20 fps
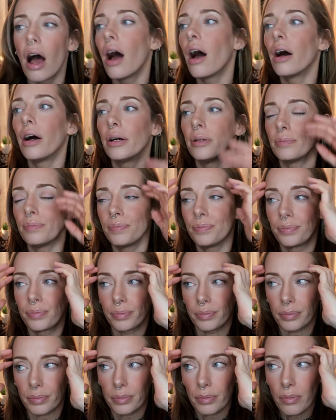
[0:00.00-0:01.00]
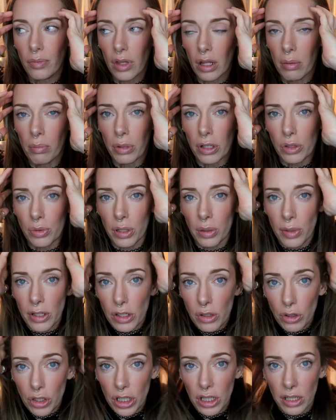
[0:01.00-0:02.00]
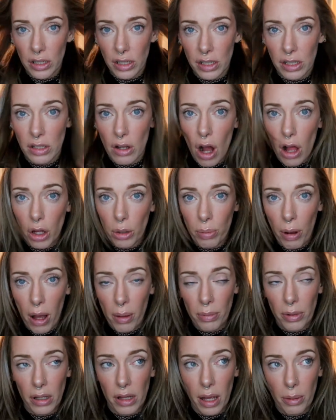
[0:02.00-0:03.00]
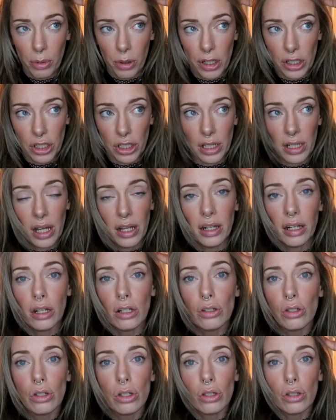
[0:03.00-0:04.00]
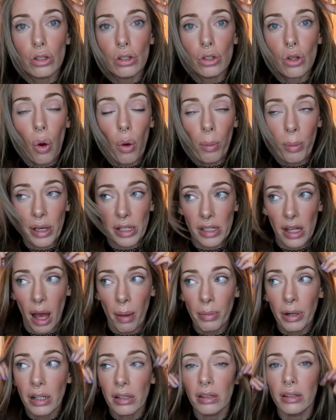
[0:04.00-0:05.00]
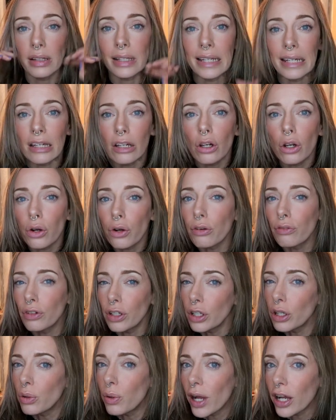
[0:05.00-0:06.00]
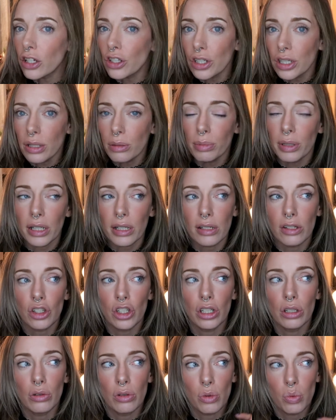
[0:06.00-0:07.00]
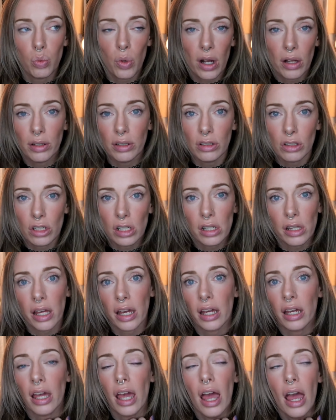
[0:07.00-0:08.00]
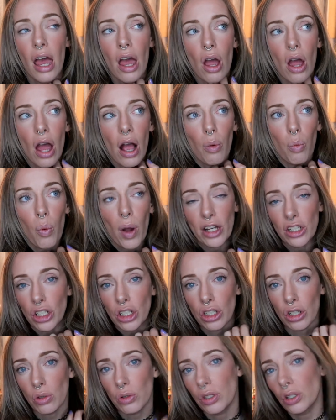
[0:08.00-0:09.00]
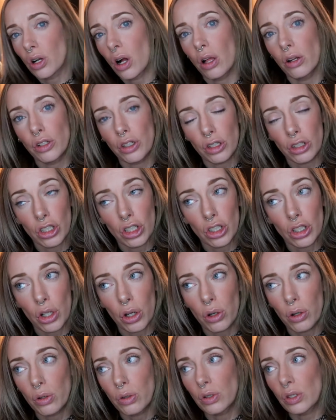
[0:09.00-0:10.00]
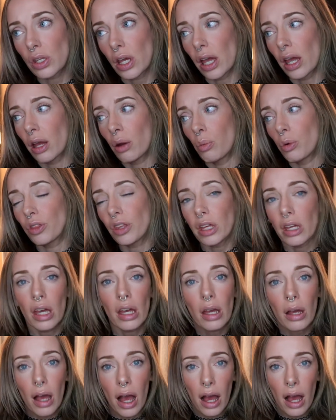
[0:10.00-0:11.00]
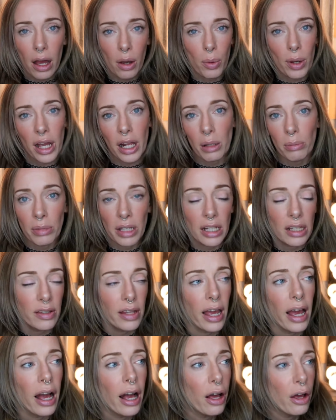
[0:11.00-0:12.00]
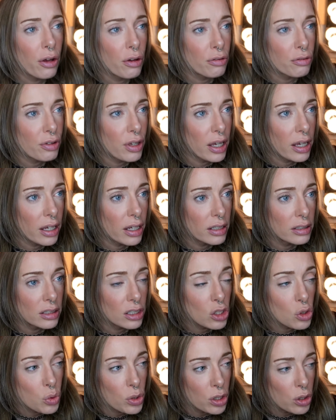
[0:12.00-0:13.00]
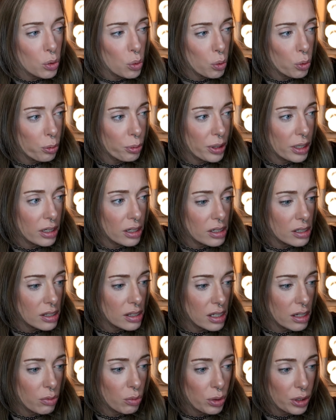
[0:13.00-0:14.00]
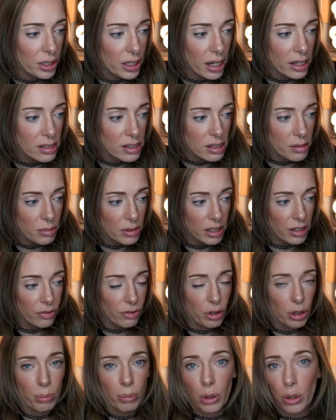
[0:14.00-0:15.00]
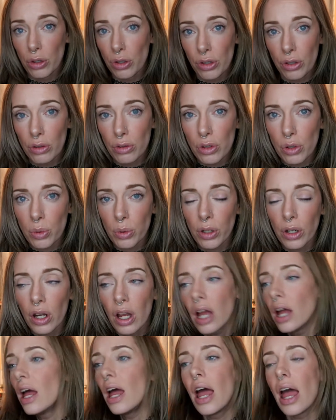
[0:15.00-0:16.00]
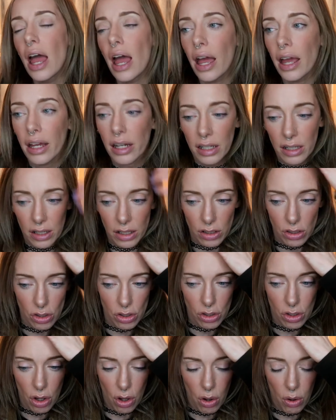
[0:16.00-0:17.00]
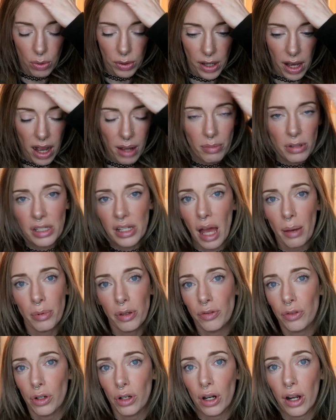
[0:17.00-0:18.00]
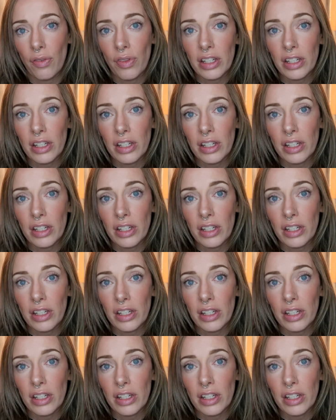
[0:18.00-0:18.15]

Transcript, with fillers: But so anyway, so she did this ColourPop collaboration and it is so amazing. I'm gonna link her video actually, because she goes well into like why she chose the colors that she chose and what they what kind of meaning they have, and it's really cool because it really has something very personal to her. And so yeah, I'm just happy for her.